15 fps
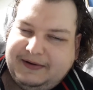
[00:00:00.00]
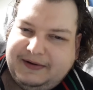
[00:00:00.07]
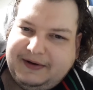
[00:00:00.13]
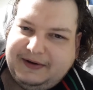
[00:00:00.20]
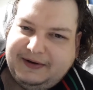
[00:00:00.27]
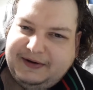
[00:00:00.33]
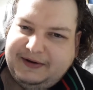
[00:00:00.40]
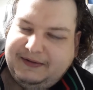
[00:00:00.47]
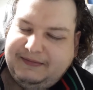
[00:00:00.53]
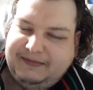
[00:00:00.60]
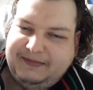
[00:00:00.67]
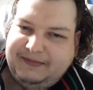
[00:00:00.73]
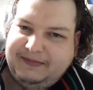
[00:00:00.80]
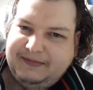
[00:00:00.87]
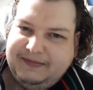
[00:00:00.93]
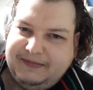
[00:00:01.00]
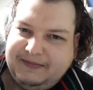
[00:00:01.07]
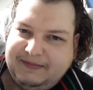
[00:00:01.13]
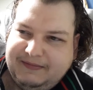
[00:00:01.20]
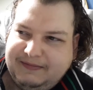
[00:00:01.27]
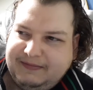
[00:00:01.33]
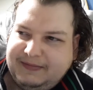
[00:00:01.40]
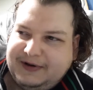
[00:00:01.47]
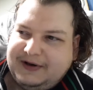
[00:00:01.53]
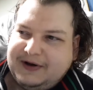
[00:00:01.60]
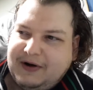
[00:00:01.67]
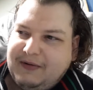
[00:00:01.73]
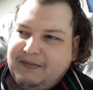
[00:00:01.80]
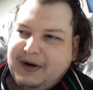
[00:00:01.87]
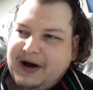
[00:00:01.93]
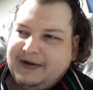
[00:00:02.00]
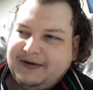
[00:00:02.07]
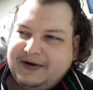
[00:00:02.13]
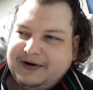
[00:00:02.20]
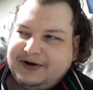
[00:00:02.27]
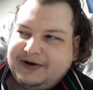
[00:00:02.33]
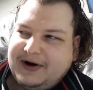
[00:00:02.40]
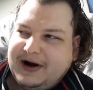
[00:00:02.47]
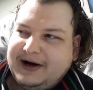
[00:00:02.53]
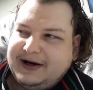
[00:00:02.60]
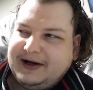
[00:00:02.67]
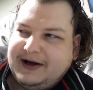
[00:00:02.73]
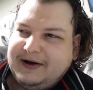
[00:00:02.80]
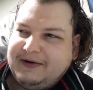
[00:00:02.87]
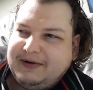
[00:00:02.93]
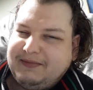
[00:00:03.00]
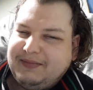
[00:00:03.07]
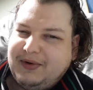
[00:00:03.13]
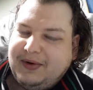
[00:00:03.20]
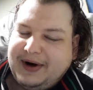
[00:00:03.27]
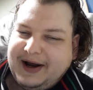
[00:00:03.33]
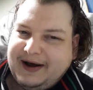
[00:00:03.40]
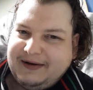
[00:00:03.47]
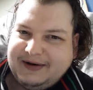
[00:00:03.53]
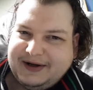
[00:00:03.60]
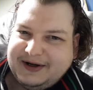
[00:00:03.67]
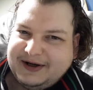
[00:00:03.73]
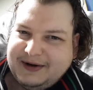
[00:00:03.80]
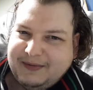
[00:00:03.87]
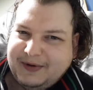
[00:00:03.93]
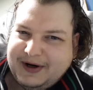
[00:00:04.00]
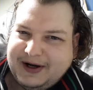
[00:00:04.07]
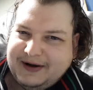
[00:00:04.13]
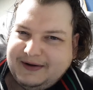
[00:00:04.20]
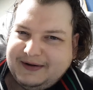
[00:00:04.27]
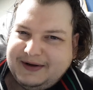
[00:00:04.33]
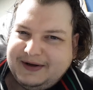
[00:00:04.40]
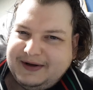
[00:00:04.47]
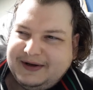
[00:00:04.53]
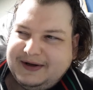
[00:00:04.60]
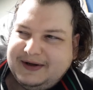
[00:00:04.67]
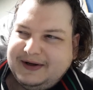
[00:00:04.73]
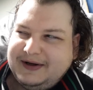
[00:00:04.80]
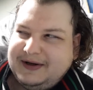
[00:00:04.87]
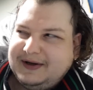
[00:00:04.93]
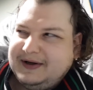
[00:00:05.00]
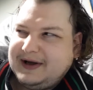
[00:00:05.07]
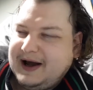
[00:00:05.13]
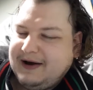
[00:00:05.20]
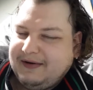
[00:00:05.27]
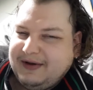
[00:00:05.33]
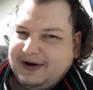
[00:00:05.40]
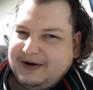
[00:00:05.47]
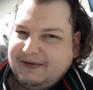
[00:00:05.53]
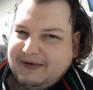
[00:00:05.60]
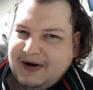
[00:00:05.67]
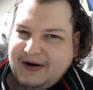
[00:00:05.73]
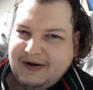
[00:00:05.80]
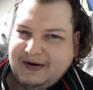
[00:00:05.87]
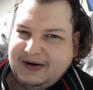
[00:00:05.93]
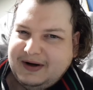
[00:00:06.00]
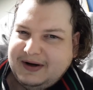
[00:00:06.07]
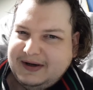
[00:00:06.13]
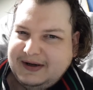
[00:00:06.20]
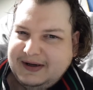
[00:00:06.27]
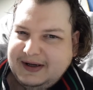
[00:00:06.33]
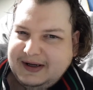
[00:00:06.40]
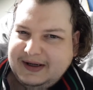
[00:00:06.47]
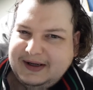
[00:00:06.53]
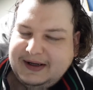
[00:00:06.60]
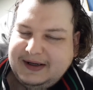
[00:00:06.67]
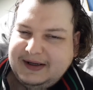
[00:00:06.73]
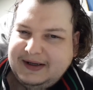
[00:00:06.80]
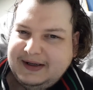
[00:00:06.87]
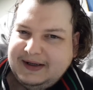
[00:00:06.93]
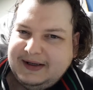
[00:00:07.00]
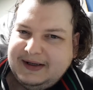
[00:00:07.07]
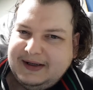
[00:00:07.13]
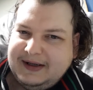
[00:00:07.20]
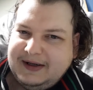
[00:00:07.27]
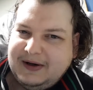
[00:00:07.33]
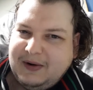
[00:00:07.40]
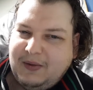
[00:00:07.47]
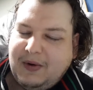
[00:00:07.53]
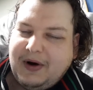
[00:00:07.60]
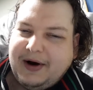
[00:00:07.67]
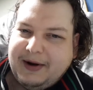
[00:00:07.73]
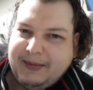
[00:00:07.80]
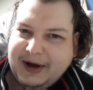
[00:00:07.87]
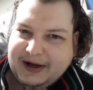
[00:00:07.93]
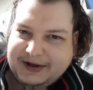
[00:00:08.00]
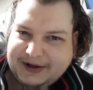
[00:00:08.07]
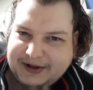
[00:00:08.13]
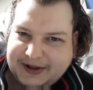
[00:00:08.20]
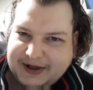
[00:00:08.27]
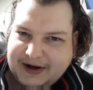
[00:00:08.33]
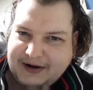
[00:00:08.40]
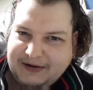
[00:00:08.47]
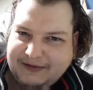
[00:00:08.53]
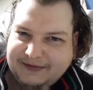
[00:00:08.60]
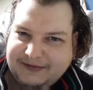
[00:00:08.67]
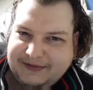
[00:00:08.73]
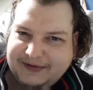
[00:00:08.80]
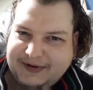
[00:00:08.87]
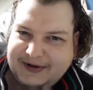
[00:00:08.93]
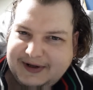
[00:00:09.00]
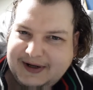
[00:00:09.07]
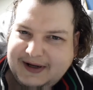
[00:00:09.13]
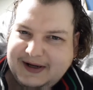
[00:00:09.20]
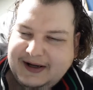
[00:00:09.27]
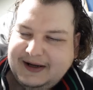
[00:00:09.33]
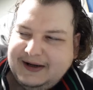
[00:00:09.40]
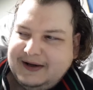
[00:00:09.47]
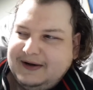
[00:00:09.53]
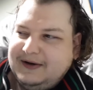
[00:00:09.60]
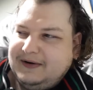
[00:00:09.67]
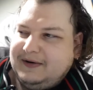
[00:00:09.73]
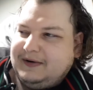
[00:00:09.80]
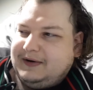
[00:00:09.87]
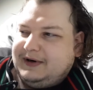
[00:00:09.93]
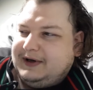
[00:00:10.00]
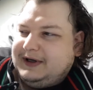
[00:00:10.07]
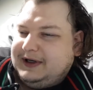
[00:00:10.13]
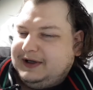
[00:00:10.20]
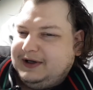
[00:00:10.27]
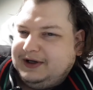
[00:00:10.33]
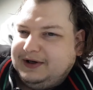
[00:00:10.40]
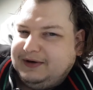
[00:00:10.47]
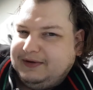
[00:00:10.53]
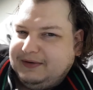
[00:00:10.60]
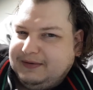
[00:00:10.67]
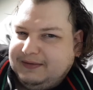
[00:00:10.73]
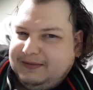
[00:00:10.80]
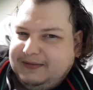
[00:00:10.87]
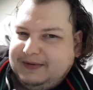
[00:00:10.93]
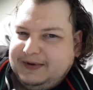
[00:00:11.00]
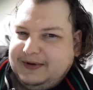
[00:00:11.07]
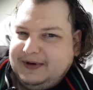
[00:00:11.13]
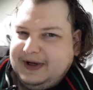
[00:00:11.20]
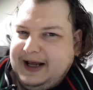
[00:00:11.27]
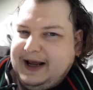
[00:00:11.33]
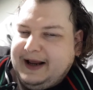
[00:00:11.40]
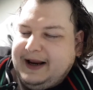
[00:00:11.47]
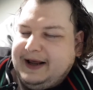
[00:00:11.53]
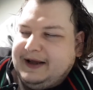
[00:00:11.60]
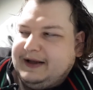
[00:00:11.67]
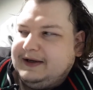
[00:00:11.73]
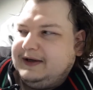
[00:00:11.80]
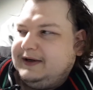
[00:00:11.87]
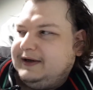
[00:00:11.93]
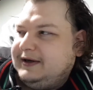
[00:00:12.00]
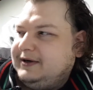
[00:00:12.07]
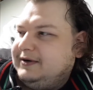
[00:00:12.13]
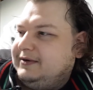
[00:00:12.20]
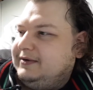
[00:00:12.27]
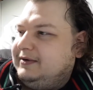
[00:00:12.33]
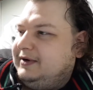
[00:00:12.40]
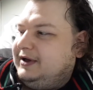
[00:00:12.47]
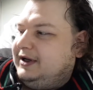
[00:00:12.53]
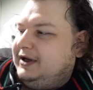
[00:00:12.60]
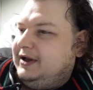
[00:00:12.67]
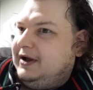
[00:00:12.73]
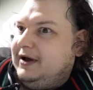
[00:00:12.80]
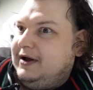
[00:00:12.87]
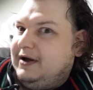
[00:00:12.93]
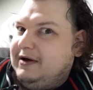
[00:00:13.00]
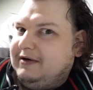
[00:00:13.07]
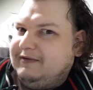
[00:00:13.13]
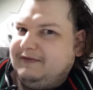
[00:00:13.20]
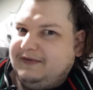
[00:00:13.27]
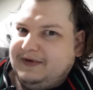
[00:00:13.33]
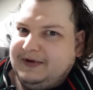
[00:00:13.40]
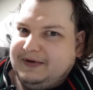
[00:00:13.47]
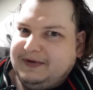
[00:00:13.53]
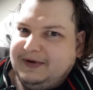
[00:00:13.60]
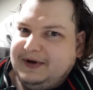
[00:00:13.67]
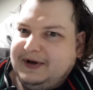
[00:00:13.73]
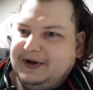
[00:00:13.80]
just don't bother trying to go and point out to someone else how they're wrong. Worry about yourself. Or as you idiots who love